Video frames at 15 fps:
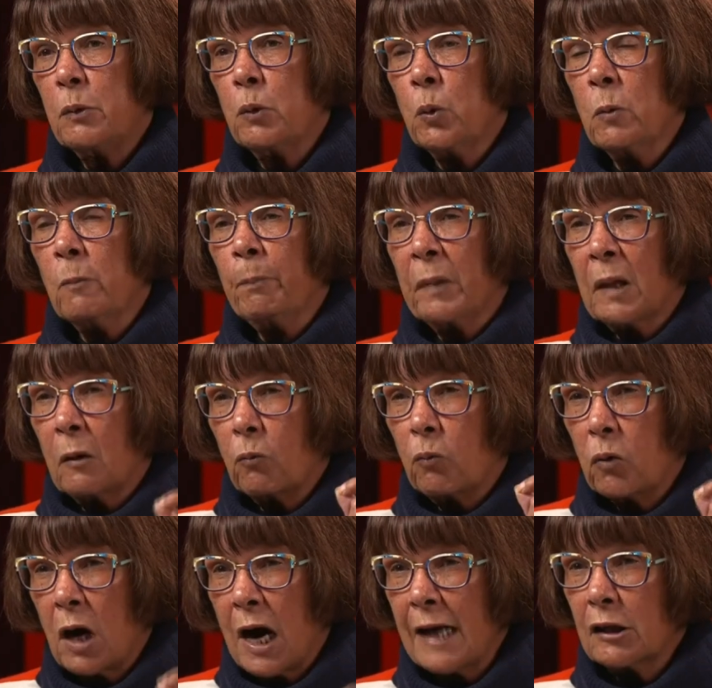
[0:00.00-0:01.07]
people
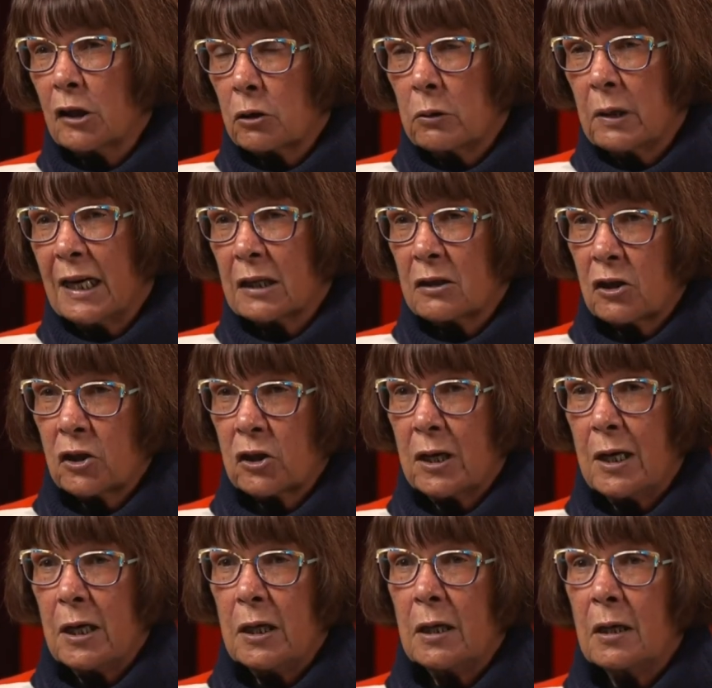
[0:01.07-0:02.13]
right throughout
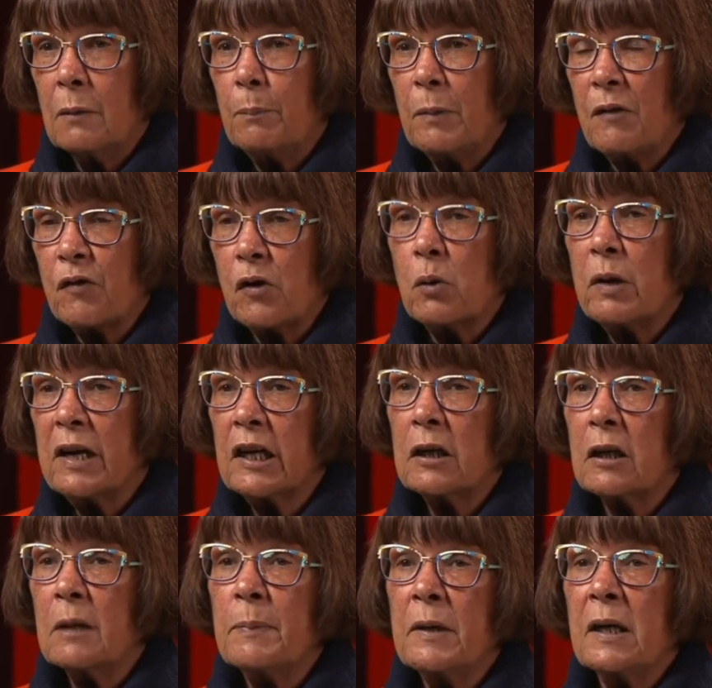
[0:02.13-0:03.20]
Australia before we
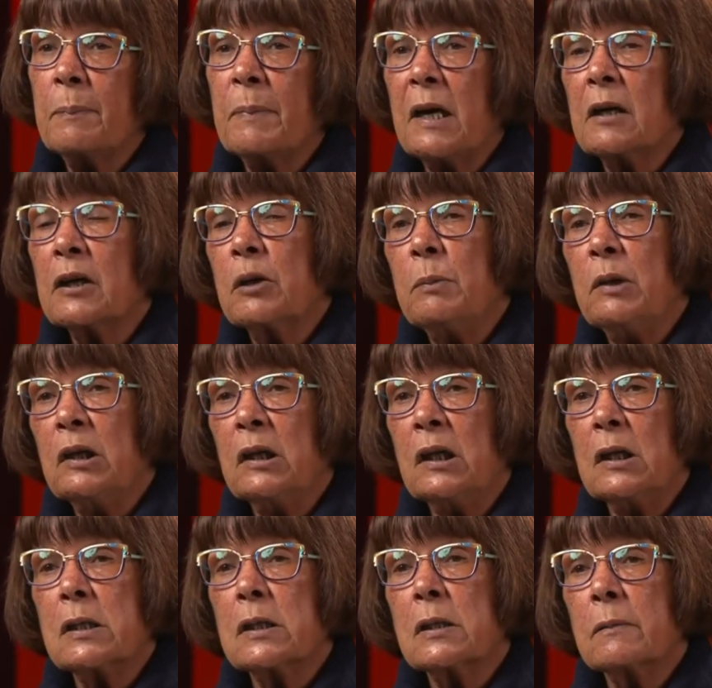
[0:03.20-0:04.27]
can open up our
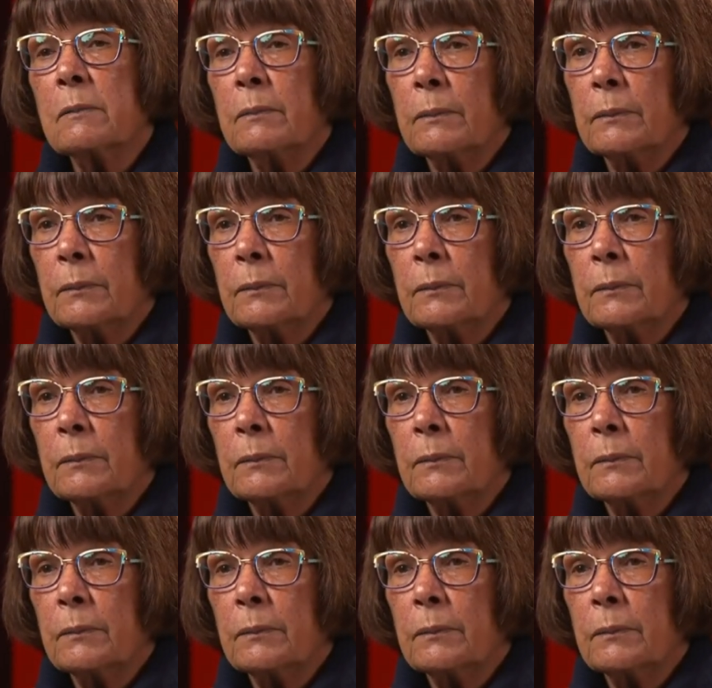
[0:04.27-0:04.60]
communities.